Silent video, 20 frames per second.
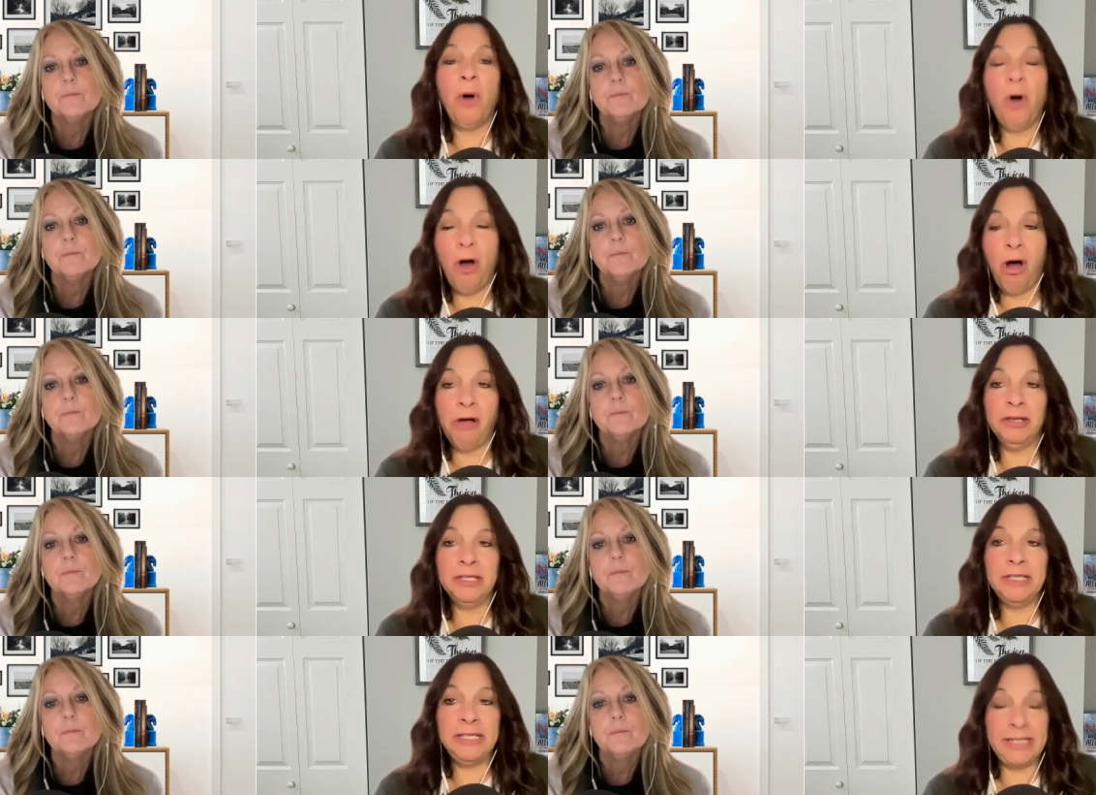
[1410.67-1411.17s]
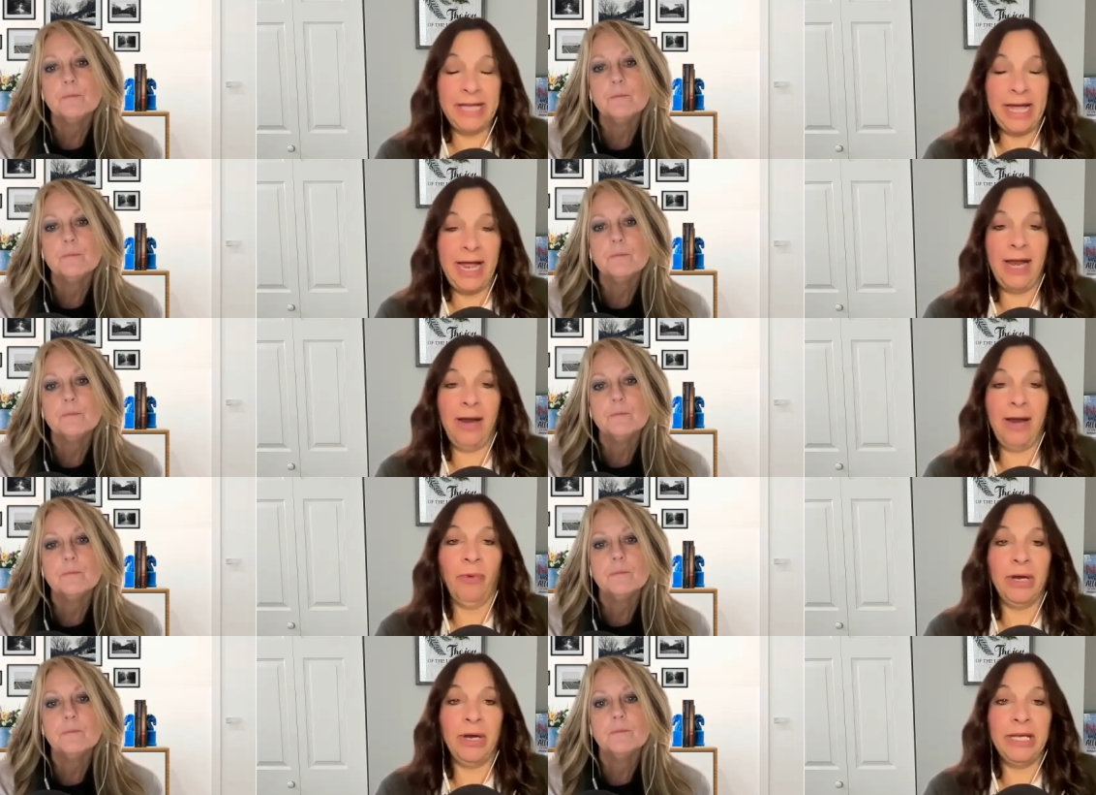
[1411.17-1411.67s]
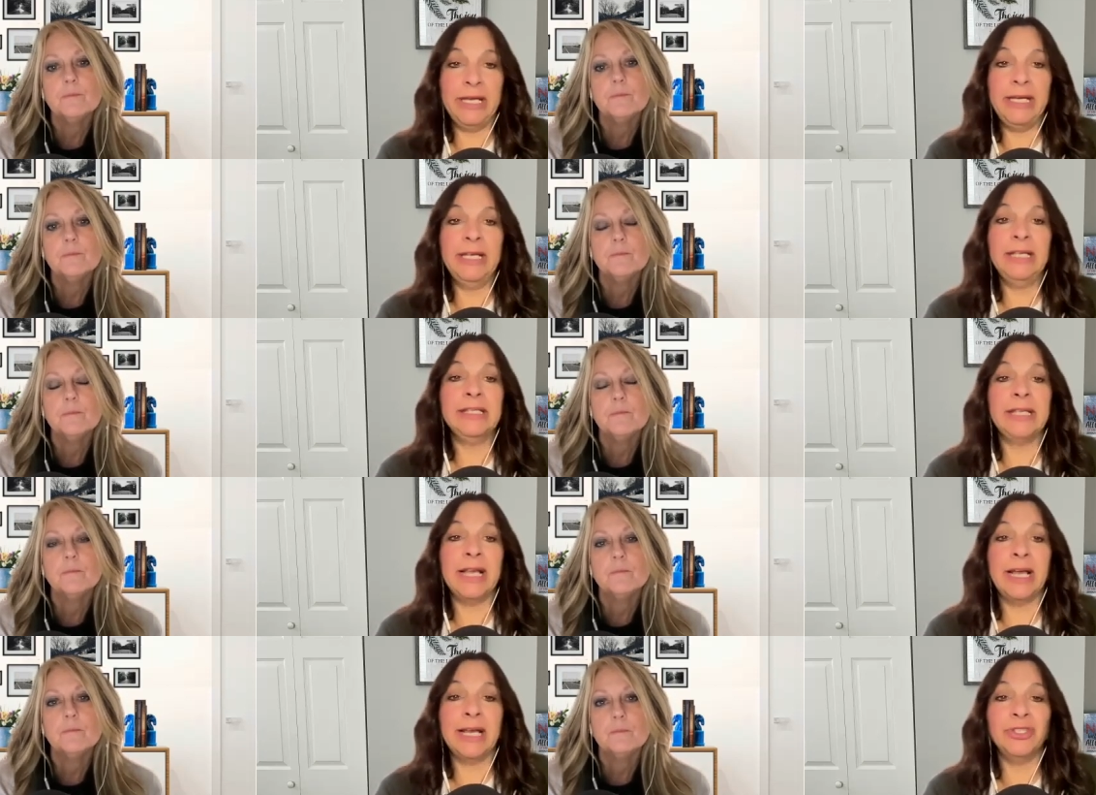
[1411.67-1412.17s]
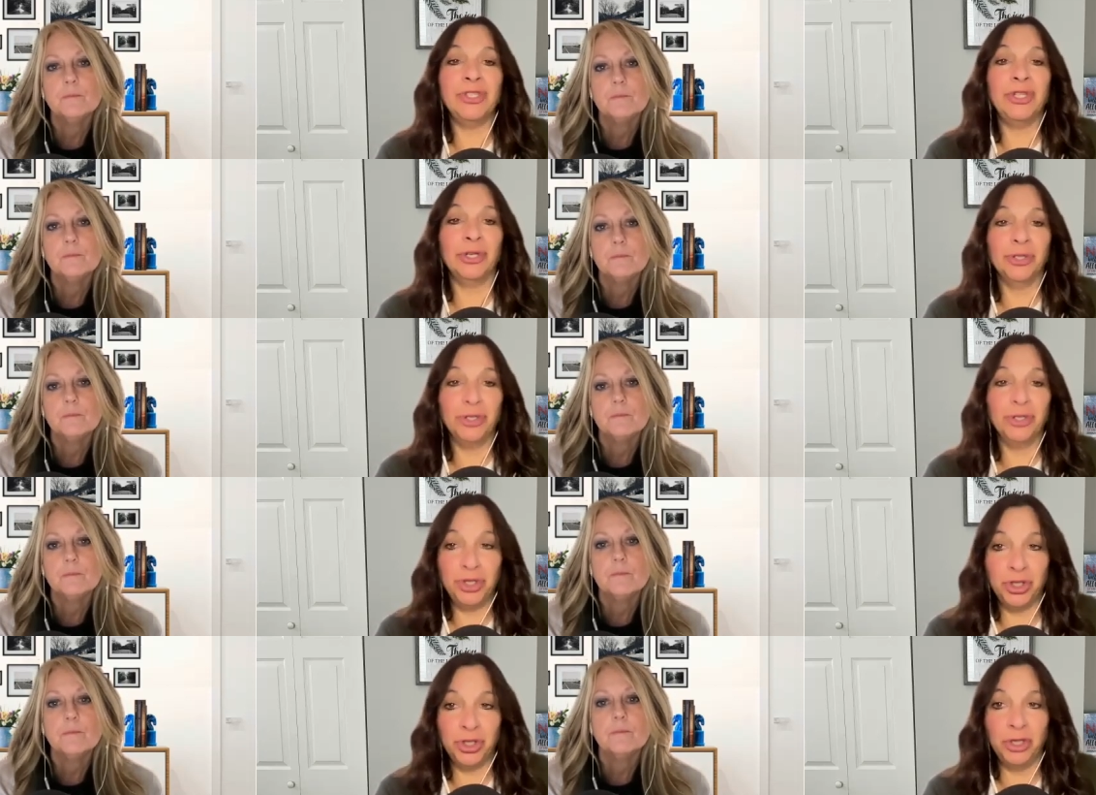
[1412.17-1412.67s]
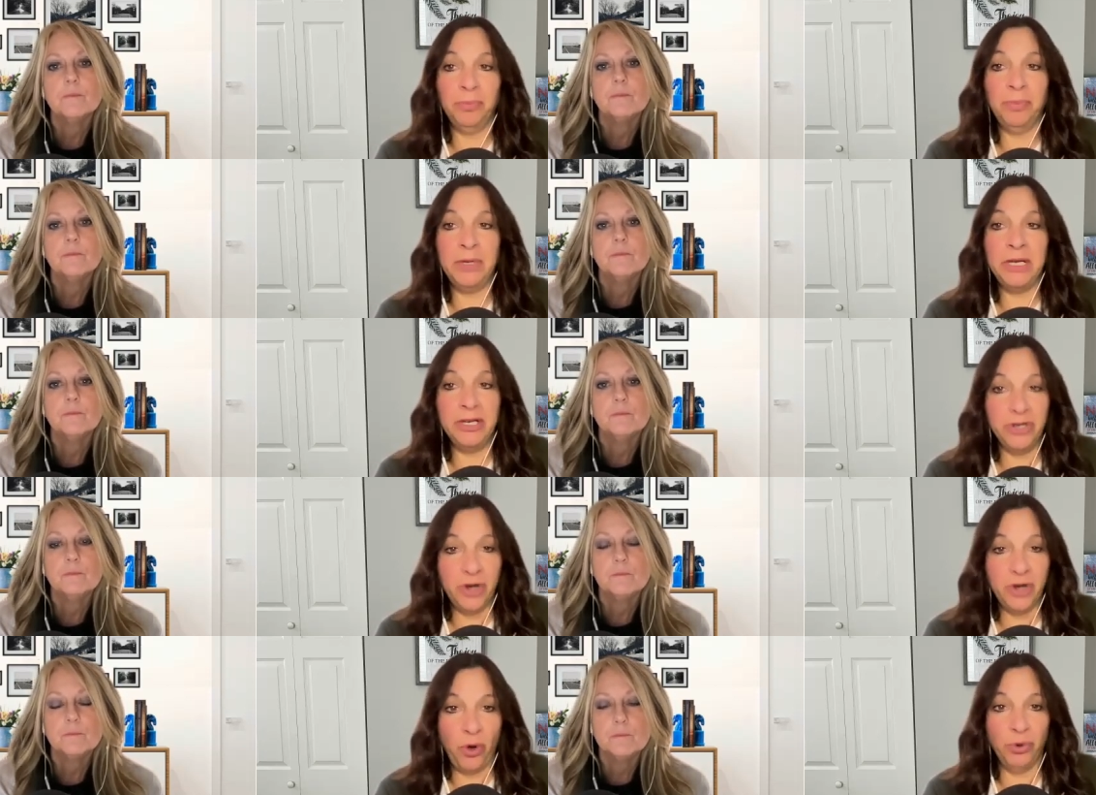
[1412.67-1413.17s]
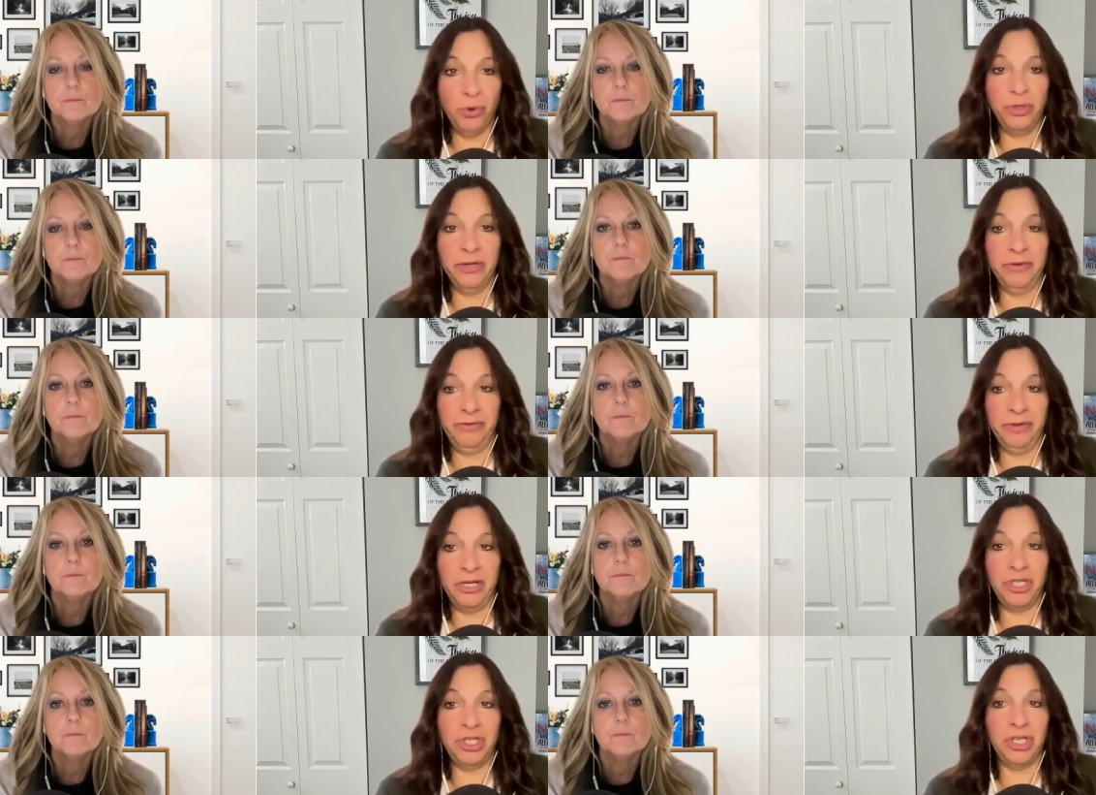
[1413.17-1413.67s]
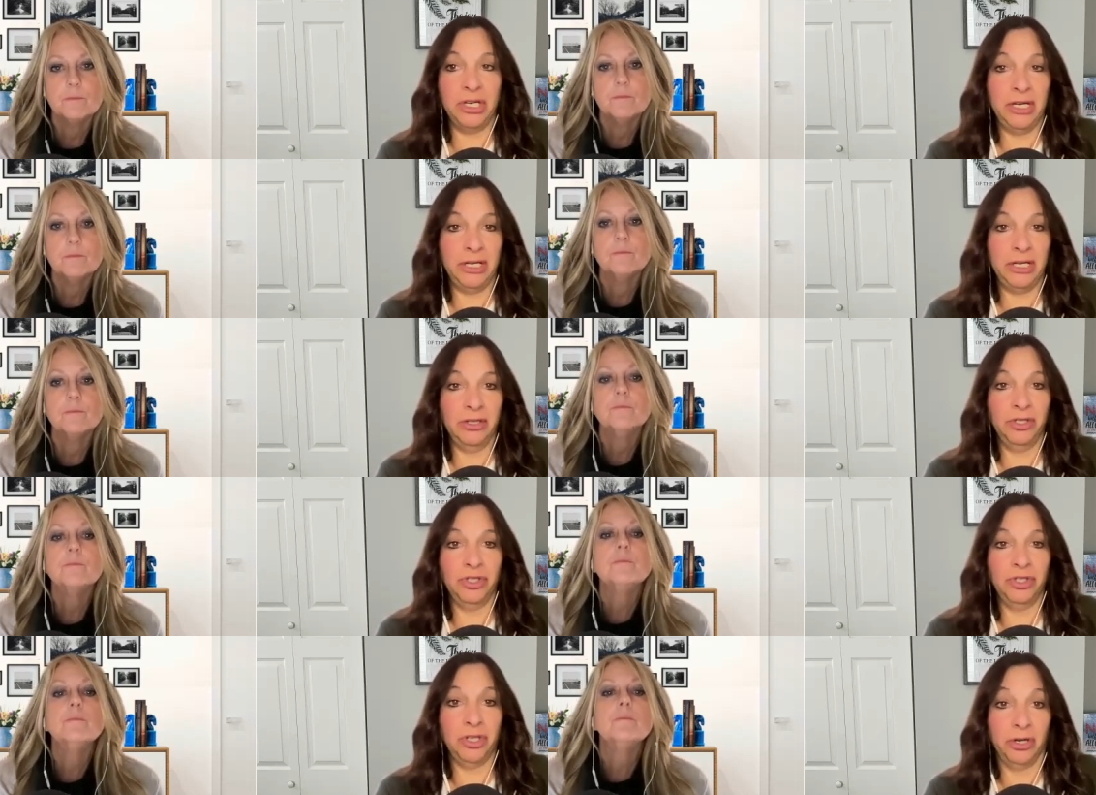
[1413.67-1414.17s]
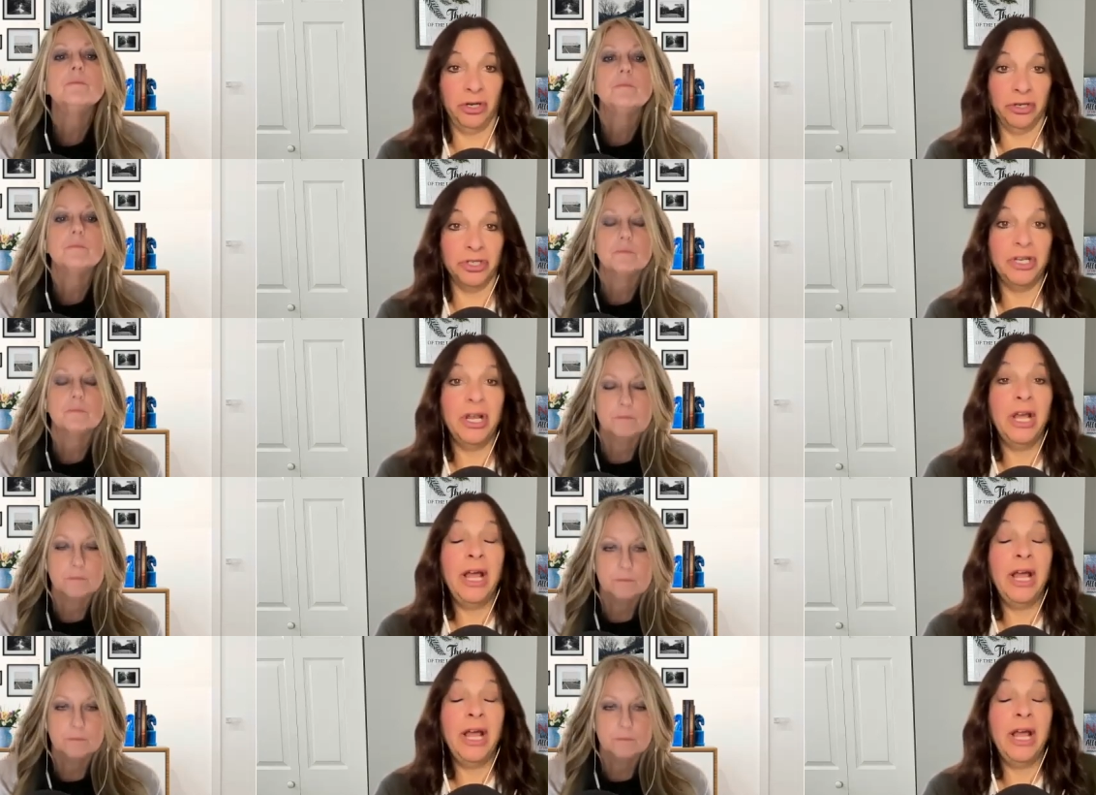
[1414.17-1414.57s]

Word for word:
Speaker 1: Paul is saying when he says there should be no division in the church.